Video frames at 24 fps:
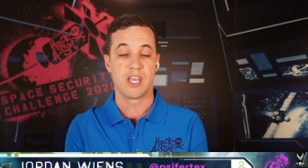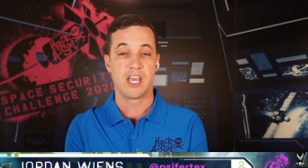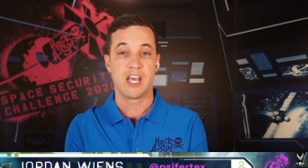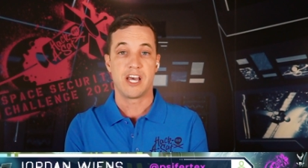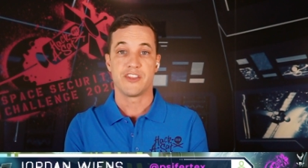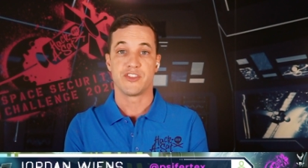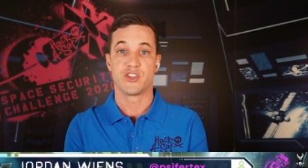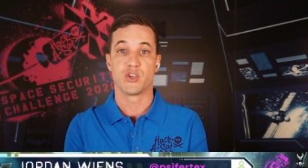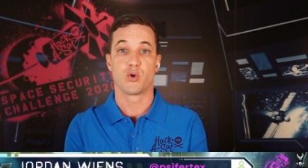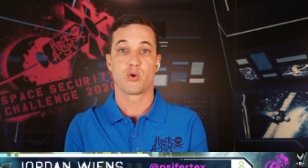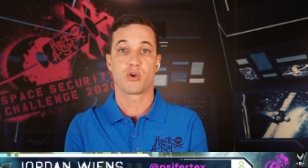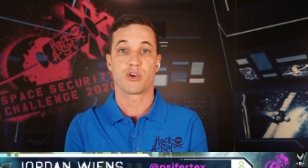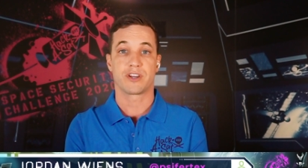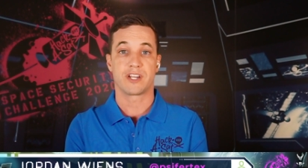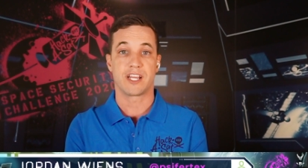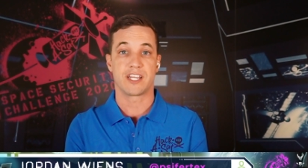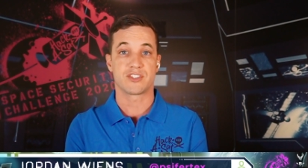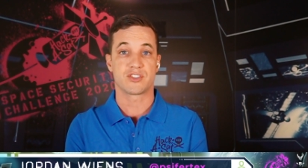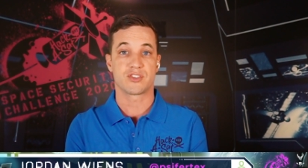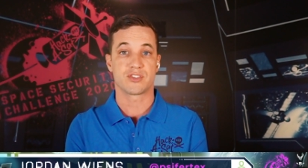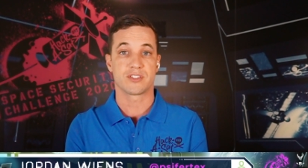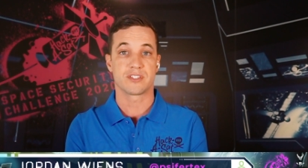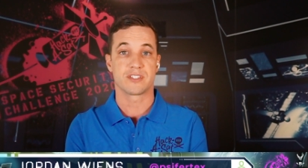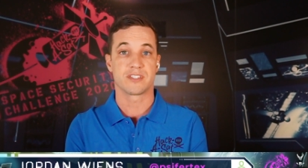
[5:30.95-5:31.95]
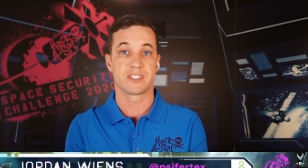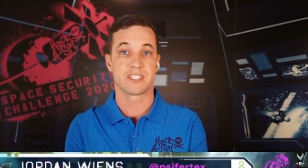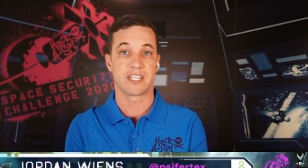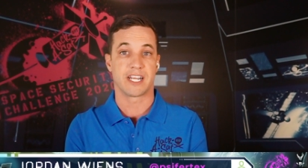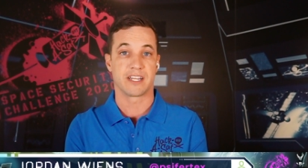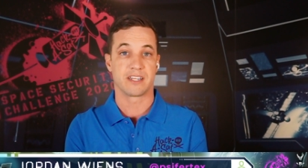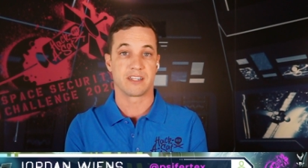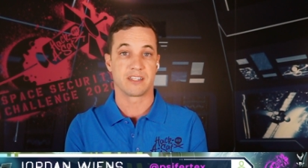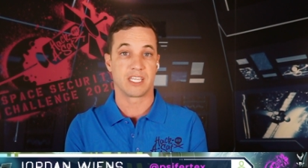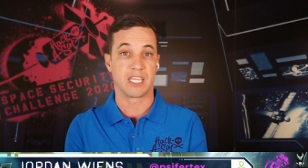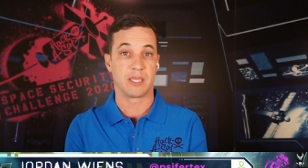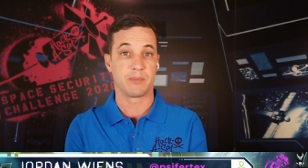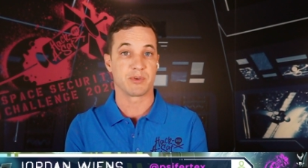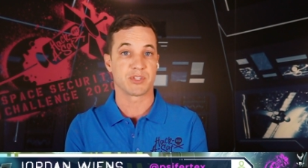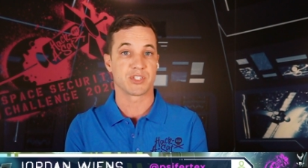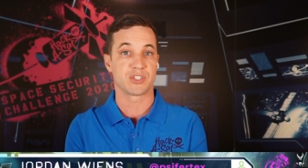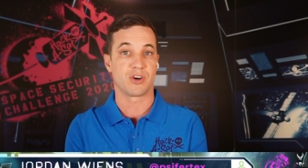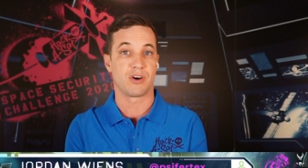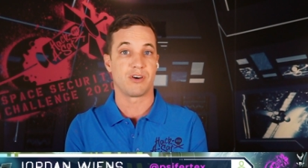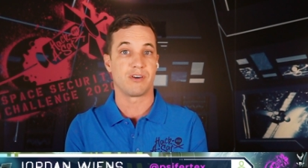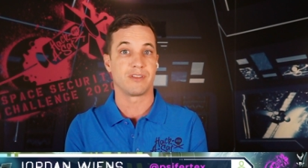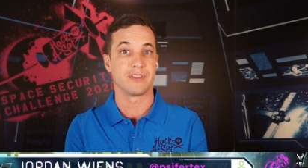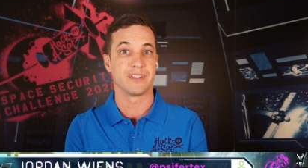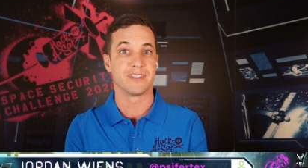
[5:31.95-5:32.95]
the organizers decided to keep us
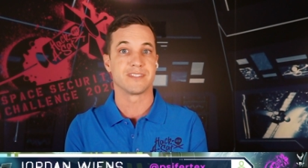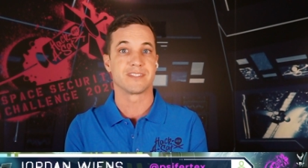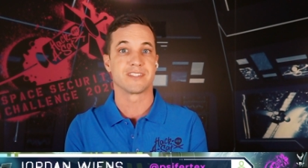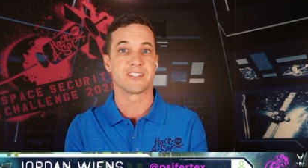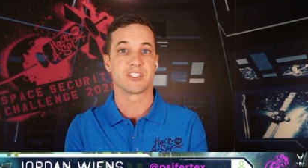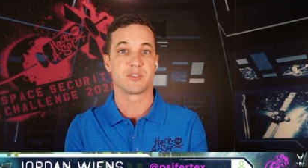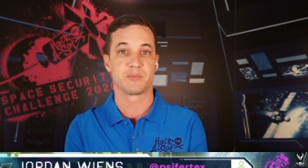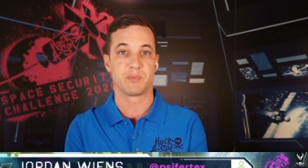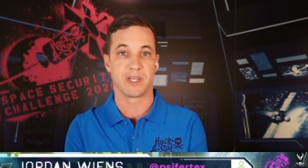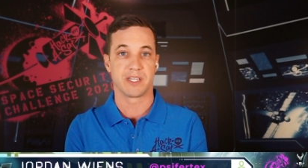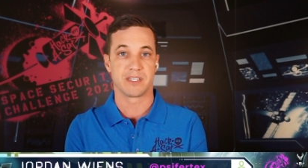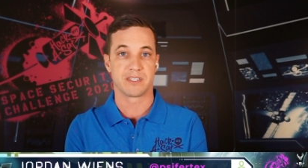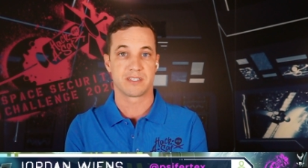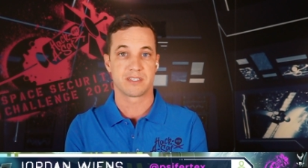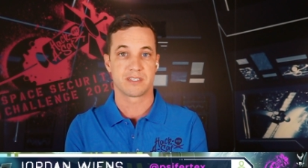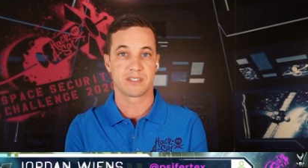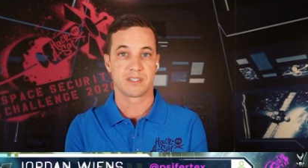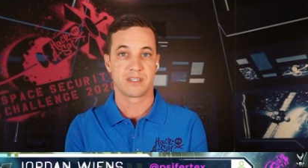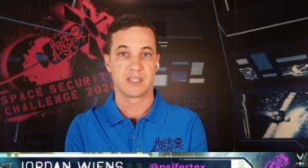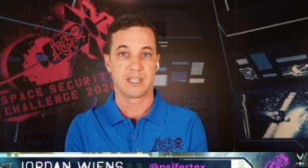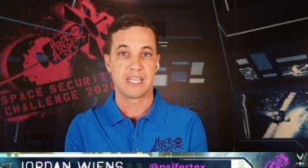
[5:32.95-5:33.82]
all in suspense.